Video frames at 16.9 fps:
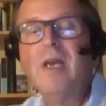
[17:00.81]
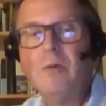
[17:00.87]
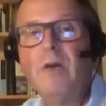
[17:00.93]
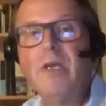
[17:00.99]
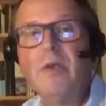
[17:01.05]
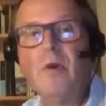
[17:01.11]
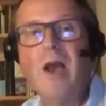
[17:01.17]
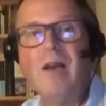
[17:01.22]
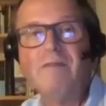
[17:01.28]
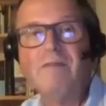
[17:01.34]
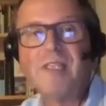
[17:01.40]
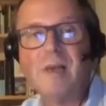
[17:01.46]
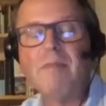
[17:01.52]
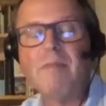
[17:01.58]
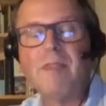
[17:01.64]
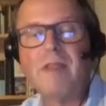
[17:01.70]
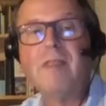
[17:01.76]
where you have
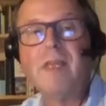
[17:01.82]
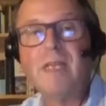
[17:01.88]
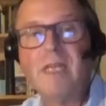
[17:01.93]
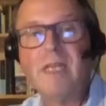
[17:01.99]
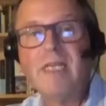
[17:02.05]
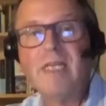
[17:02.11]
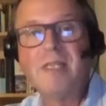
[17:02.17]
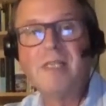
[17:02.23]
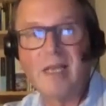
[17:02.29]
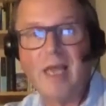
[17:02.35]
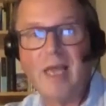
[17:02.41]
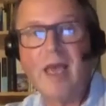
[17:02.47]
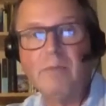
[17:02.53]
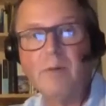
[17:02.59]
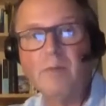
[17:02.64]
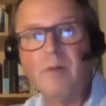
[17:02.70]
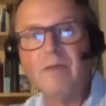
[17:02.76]
something that is
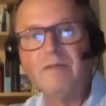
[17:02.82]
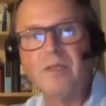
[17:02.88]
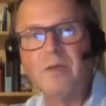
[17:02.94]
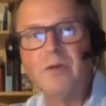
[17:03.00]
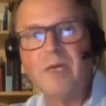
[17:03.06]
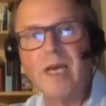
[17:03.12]
capable of doing